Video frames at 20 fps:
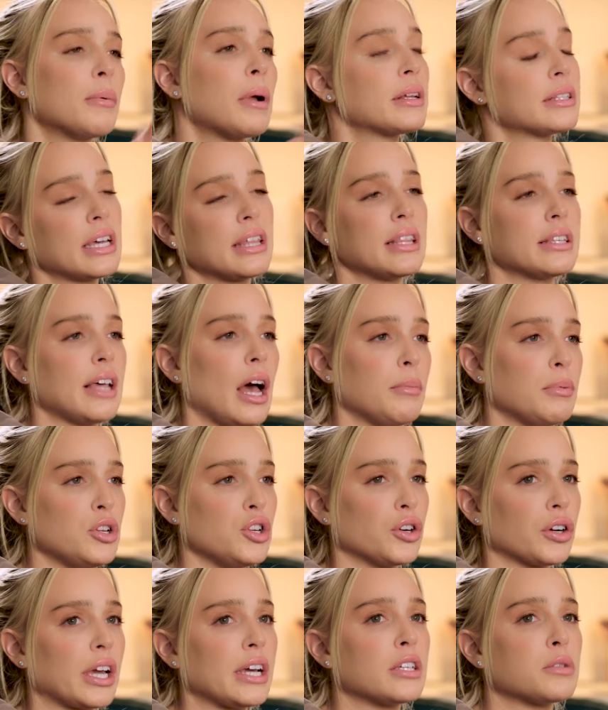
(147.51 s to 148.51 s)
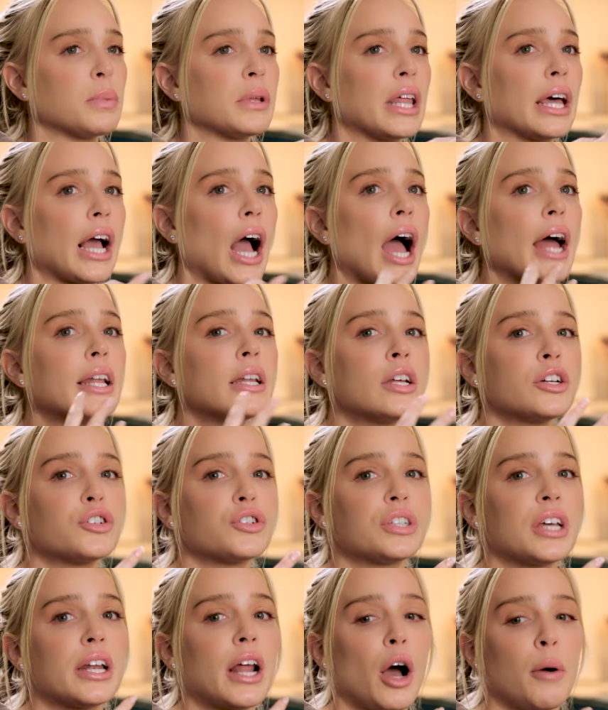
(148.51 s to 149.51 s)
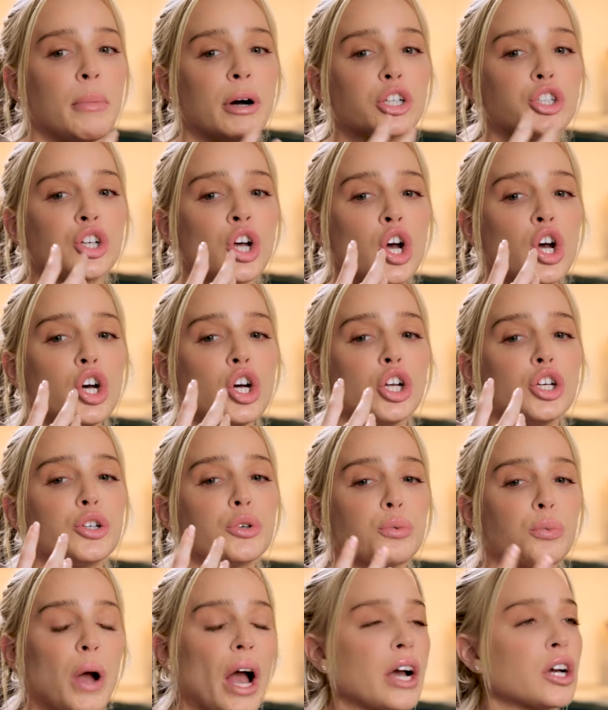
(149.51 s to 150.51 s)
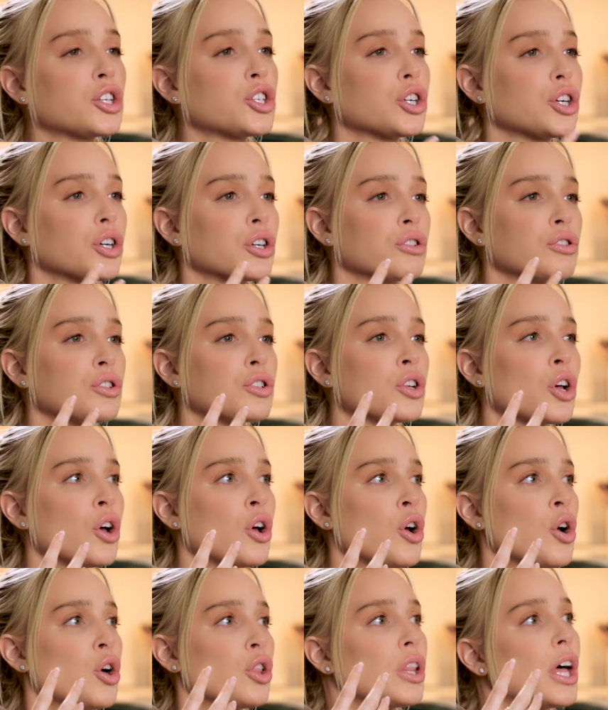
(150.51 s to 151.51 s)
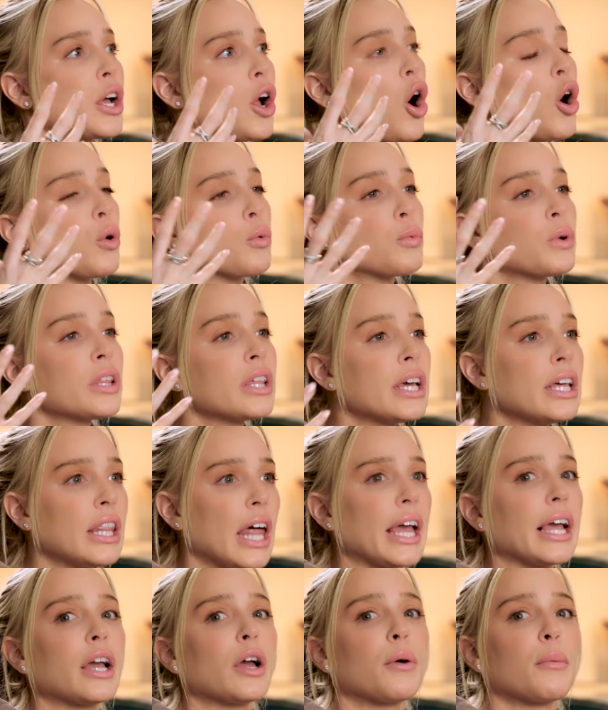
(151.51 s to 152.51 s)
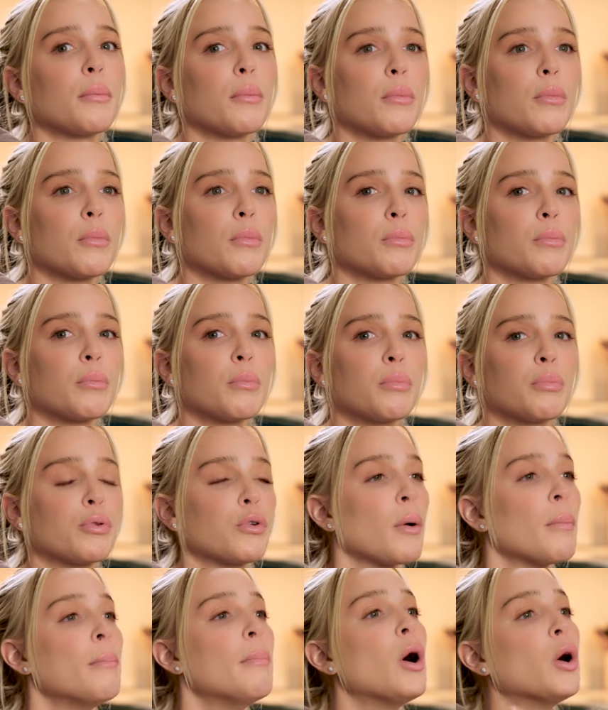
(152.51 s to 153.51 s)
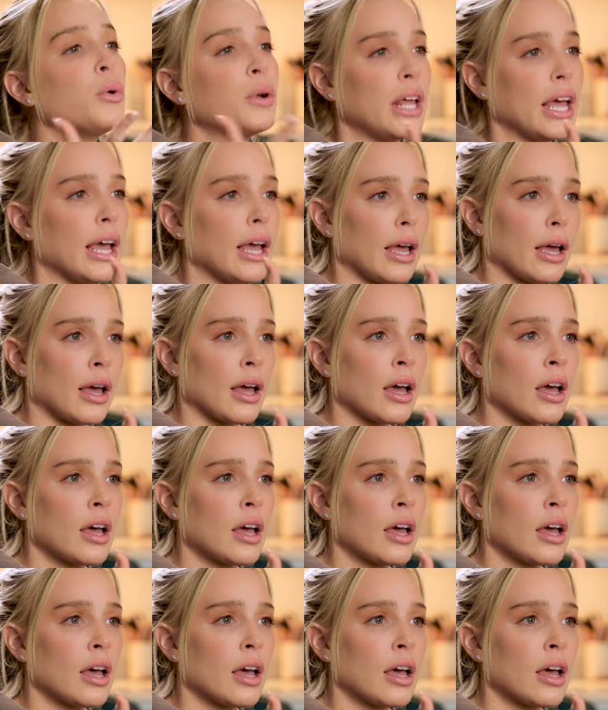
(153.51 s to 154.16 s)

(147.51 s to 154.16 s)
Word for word: not saying this happened in your case, but like, I didn't understand how much directors like are really like promoting,